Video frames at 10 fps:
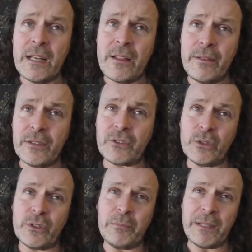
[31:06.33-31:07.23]
This
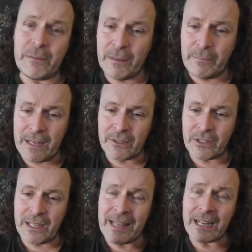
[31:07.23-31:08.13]
could have been a bit better,
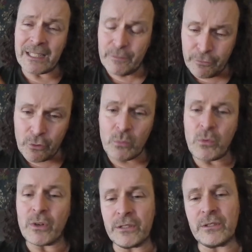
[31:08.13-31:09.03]
and that can inform
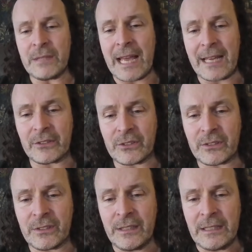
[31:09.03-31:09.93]
what you do next.
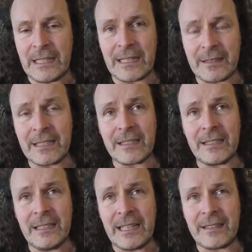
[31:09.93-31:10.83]
And I think
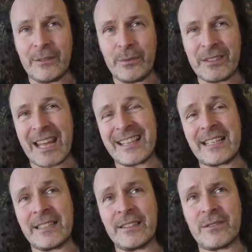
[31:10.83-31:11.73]
if we take
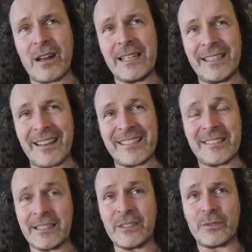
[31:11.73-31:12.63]
that in the right light, I
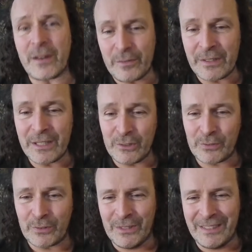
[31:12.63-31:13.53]
think it's very, very
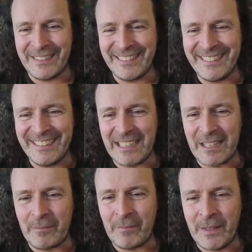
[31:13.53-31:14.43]
useful.
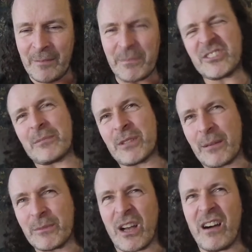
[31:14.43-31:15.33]
But it's
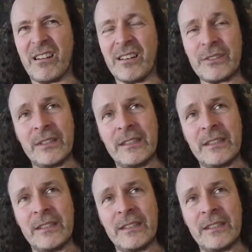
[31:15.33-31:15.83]
sometimes hard.